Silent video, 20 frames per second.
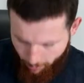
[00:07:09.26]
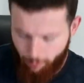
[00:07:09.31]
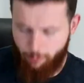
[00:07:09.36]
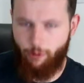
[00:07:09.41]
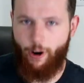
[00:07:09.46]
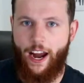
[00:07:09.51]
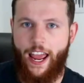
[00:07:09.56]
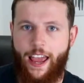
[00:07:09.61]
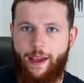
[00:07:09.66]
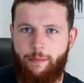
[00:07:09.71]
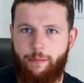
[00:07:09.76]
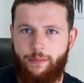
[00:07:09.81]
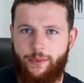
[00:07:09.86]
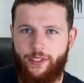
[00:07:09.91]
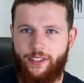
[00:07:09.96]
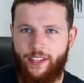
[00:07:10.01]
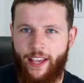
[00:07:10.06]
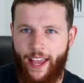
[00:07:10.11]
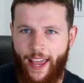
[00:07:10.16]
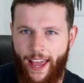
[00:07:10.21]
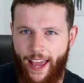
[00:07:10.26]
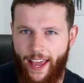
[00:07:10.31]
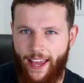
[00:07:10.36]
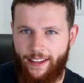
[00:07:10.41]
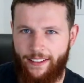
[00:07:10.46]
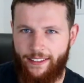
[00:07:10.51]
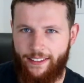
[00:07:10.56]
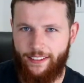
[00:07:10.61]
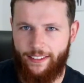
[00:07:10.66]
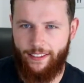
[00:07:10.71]
Rams
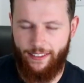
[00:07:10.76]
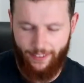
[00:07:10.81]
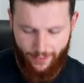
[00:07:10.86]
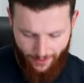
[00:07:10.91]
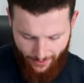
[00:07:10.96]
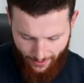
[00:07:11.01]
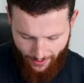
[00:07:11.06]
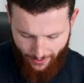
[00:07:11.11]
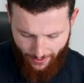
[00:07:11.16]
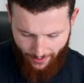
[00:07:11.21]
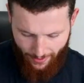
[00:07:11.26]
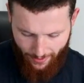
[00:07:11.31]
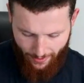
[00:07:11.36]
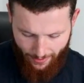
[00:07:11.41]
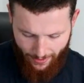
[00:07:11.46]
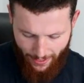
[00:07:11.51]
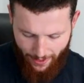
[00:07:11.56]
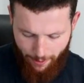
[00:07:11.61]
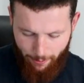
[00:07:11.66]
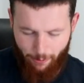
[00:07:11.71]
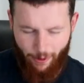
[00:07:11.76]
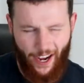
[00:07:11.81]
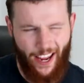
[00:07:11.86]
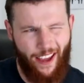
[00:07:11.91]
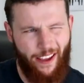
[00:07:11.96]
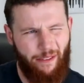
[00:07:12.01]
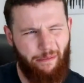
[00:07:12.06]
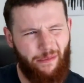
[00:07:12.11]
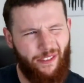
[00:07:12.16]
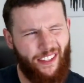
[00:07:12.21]
hat. Now the
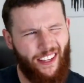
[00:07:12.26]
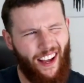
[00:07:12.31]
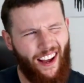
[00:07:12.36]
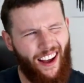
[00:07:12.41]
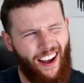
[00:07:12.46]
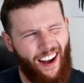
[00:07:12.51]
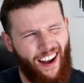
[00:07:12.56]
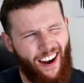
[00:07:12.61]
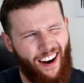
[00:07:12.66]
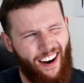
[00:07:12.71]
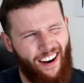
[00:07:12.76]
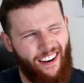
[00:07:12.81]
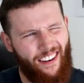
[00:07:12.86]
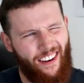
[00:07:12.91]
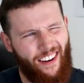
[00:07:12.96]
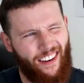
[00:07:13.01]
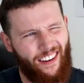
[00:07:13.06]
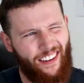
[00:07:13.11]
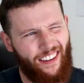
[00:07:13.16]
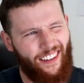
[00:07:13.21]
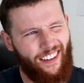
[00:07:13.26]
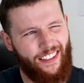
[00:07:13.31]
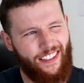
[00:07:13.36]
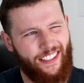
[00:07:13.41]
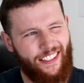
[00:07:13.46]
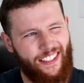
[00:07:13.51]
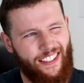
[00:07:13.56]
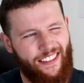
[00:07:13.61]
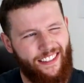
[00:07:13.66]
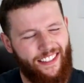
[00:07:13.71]
Rams are
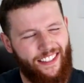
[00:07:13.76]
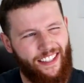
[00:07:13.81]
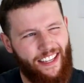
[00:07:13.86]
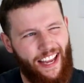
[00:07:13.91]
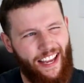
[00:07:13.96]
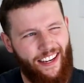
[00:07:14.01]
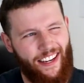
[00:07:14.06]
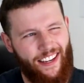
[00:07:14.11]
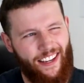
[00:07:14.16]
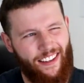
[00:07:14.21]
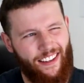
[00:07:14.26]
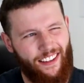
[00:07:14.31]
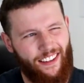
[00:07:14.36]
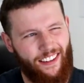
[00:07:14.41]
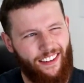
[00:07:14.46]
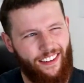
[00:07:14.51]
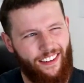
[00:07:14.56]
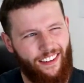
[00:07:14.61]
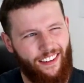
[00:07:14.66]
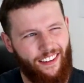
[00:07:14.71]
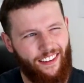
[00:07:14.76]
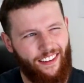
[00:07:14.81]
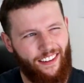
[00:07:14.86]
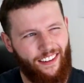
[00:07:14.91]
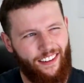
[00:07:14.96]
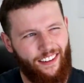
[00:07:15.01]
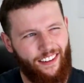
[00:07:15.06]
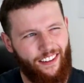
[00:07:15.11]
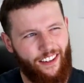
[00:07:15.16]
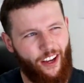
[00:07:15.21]
Cincinnati.
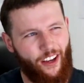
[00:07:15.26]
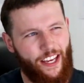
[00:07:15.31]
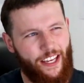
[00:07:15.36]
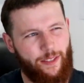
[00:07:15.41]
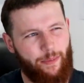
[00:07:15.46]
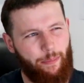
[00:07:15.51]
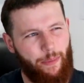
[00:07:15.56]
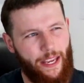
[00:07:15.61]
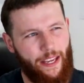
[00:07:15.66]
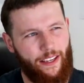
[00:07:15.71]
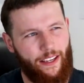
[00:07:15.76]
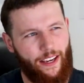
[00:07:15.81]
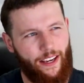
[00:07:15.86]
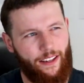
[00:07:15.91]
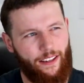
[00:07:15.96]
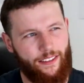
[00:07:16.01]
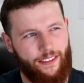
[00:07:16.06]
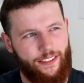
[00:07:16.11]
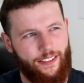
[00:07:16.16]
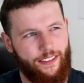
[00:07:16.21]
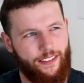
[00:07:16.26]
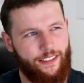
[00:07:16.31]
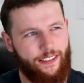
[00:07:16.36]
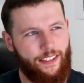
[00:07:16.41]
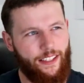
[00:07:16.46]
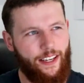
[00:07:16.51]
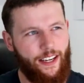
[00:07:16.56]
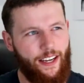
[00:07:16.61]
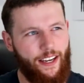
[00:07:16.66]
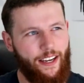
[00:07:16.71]
No, that's Bengals.
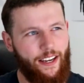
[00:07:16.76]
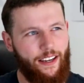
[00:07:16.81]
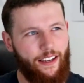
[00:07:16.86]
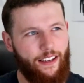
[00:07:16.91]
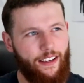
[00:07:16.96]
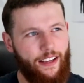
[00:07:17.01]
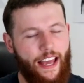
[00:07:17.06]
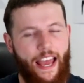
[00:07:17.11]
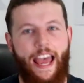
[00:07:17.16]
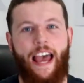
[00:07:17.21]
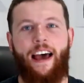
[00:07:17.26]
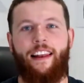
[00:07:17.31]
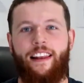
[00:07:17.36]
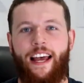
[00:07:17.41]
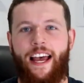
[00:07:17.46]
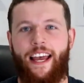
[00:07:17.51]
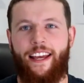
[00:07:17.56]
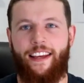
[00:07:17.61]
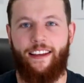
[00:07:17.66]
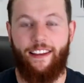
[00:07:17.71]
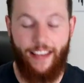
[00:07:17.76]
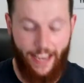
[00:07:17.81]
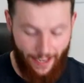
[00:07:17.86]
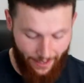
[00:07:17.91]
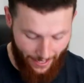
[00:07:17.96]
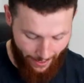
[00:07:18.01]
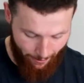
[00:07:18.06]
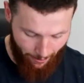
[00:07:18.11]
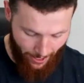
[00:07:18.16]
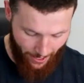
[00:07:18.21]
It's uh, LA.
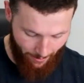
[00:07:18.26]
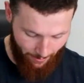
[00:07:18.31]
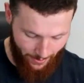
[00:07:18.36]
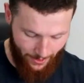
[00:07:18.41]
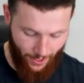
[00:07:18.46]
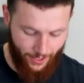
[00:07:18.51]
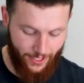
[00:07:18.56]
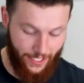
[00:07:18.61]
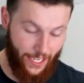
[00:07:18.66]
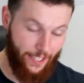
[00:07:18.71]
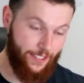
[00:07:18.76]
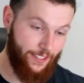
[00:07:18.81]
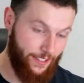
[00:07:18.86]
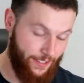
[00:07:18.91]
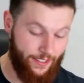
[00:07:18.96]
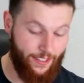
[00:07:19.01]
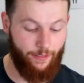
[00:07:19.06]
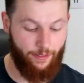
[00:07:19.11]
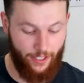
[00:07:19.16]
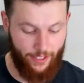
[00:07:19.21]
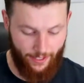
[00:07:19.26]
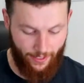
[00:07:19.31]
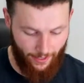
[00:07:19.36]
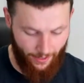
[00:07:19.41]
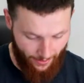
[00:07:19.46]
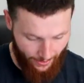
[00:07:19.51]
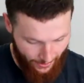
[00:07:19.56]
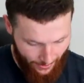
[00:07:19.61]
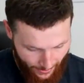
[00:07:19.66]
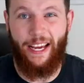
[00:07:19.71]
LA Rams. Los Angeles, obviously.